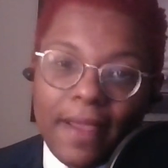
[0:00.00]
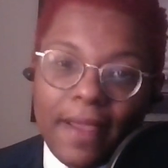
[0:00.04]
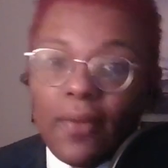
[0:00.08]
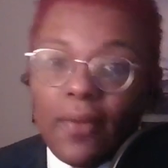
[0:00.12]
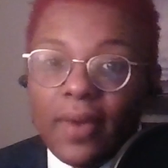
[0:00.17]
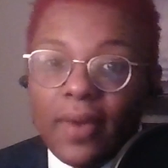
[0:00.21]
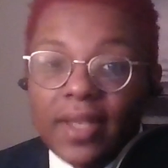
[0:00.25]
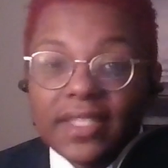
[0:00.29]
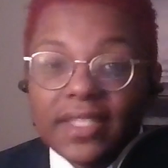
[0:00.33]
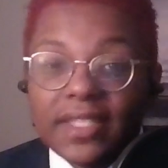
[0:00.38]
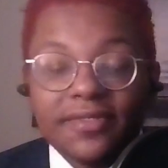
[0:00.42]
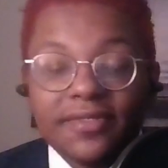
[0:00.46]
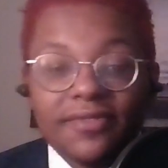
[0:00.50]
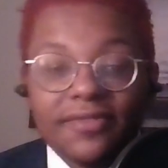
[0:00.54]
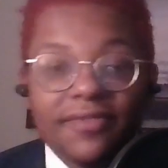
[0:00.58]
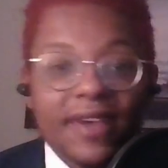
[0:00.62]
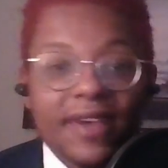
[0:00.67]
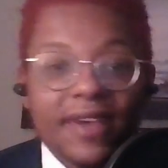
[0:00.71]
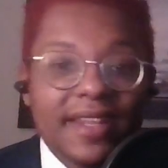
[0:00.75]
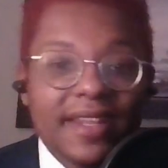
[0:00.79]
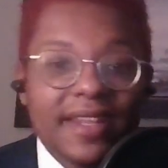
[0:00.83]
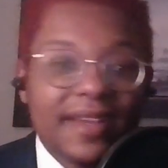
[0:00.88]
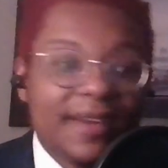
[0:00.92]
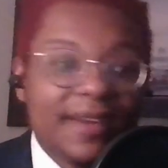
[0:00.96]
what is
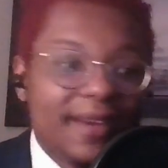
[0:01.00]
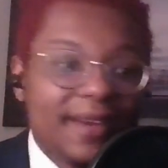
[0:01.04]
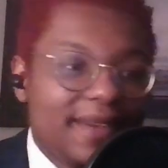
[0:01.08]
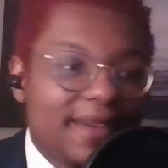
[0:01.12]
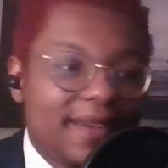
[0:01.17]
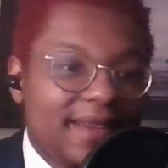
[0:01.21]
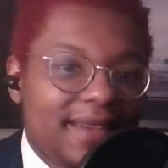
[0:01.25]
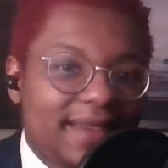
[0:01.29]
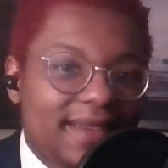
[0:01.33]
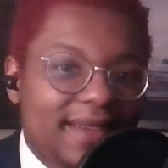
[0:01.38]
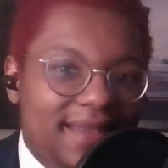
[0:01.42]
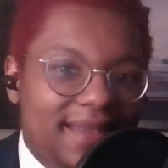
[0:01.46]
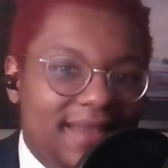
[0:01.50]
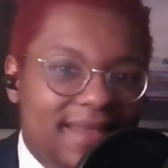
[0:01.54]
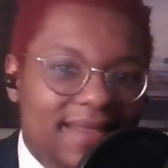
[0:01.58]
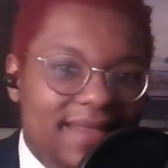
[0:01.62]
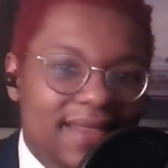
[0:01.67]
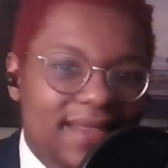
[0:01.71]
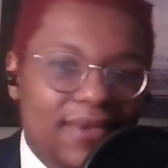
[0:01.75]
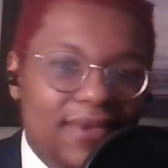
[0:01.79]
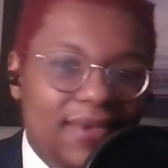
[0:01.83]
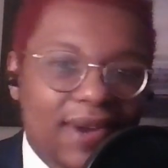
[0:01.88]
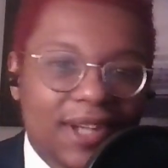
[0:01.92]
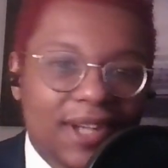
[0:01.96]
funnier
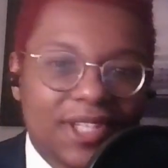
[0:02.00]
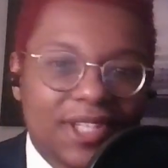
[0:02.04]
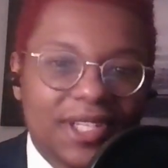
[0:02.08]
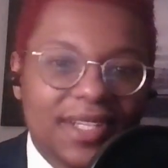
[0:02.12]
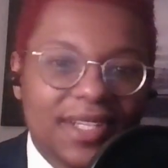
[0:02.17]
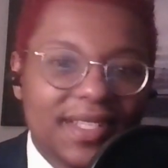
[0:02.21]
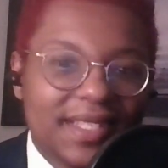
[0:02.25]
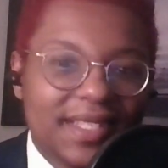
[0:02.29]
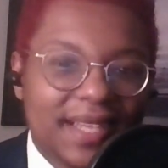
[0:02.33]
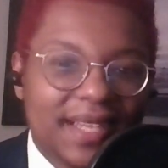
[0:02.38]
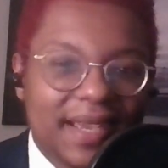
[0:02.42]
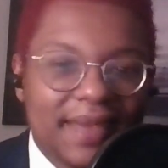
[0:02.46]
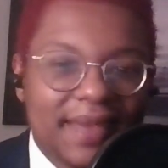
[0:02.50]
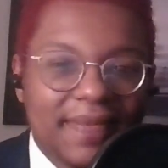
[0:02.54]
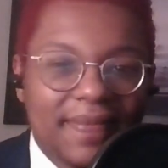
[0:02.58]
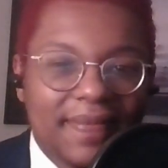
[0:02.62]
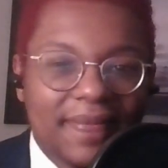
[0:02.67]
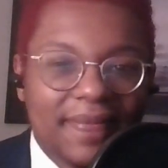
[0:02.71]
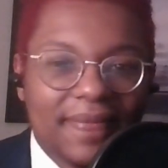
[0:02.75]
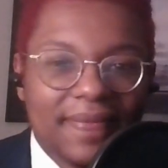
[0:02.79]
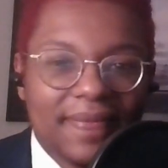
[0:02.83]
than watching a team